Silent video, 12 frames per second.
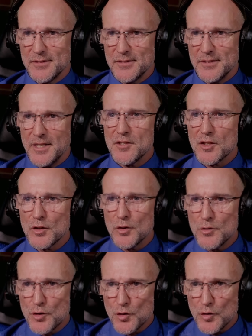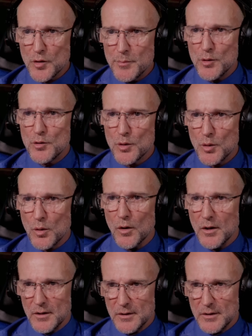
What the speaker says: It is a contributor.